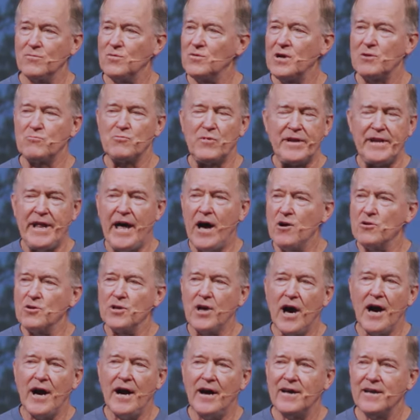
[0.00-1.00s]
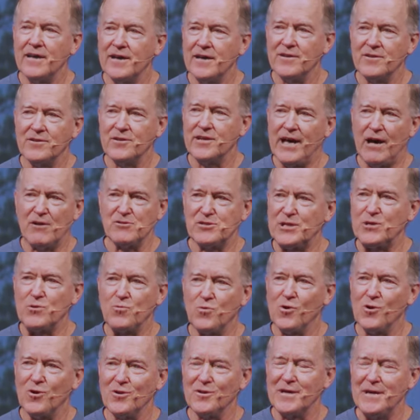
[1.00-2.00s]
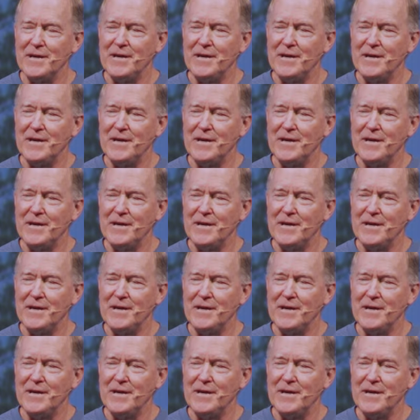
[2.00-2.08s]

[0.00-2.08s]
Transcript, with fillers: a renowned guy in counseling world.